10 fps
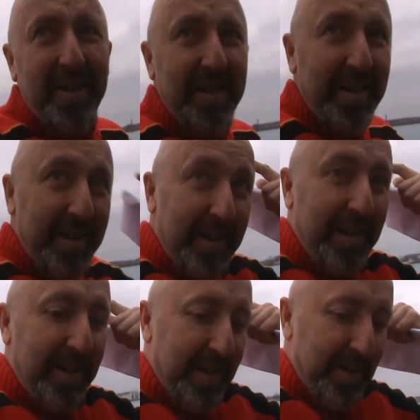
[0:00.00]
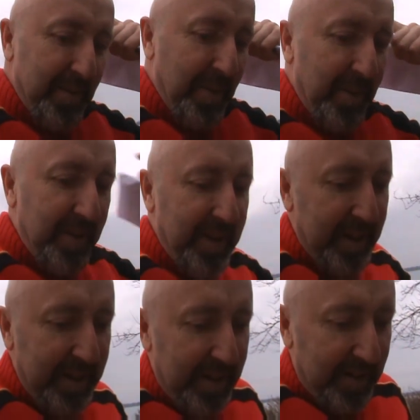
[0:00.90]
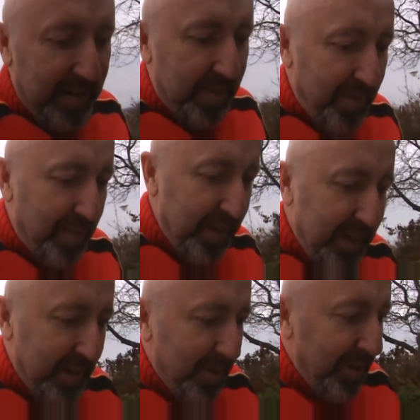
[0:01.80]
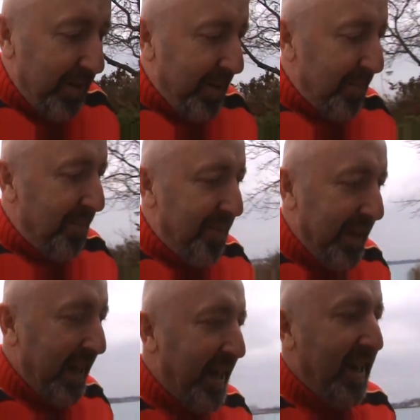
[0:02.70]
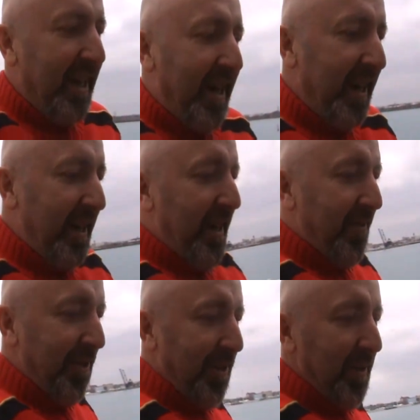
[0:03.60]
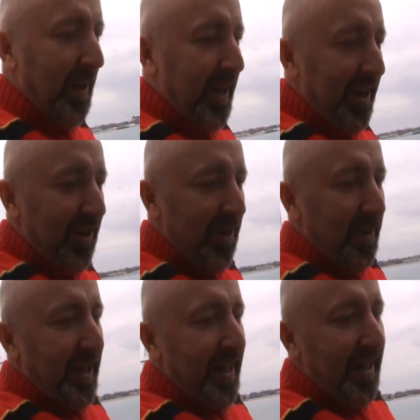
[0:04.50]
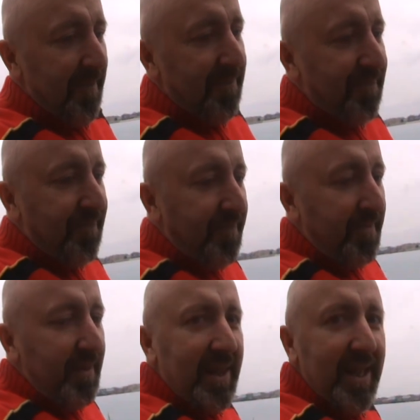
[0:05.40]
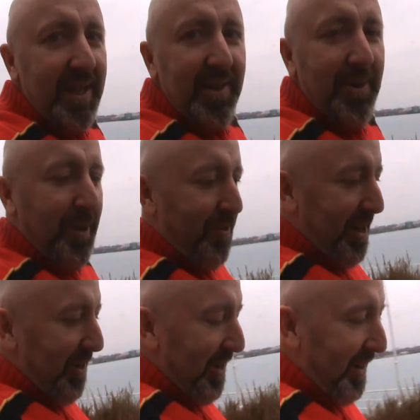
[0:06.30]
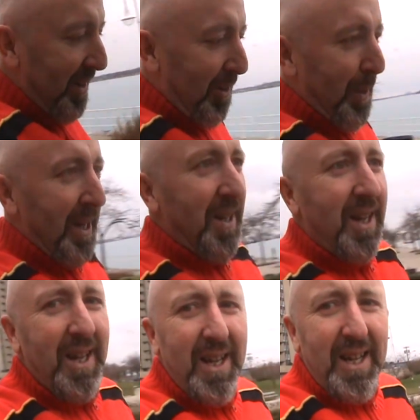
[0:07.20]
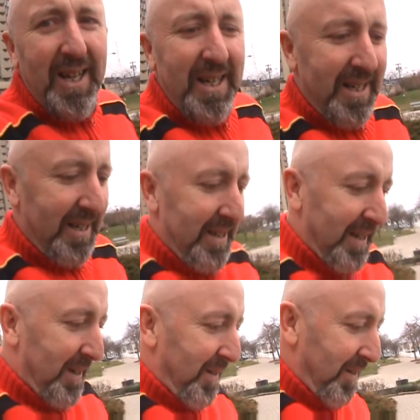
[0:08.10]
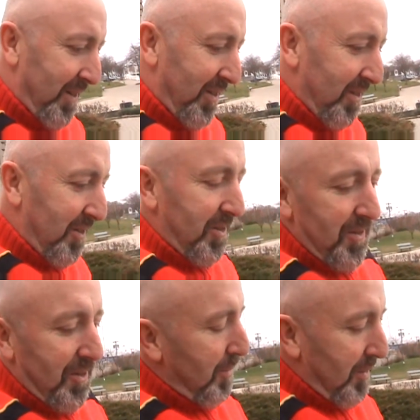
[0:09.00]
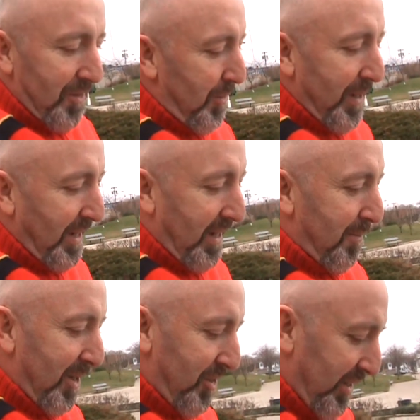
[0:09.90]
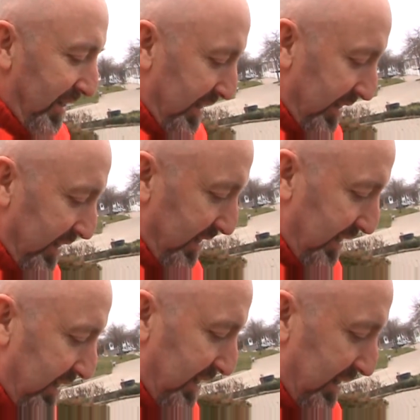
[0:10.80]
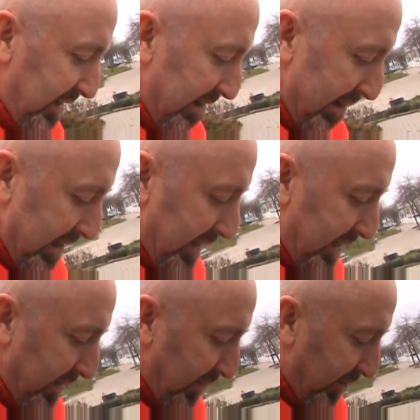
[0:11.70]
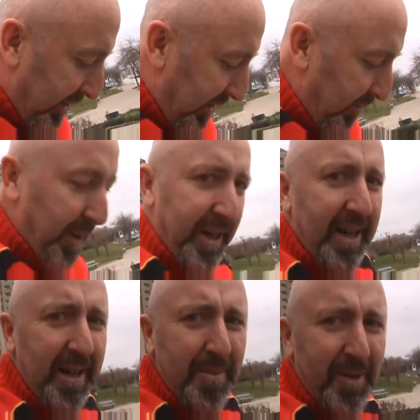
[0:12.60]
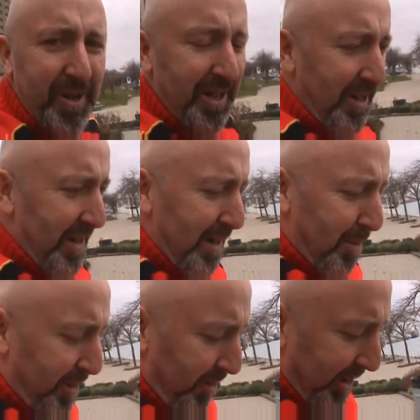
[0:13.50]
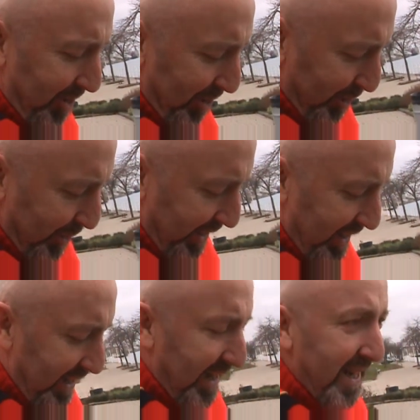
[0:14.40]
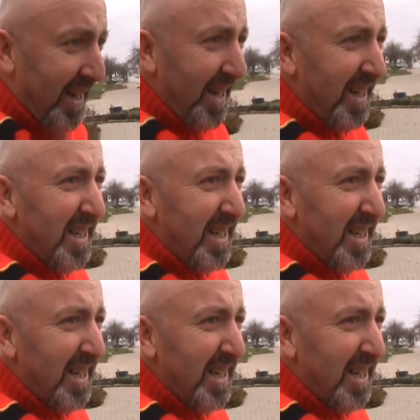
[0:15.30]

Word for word: Um, uh, well, so, um, yeah, I, got, I have so, so many, uh, so many friends on uh, spin. Uh, too many, too many to mention. Uh, uh, I was talking to my uh, my friend there, uh, Butterflies, this morning, and uh,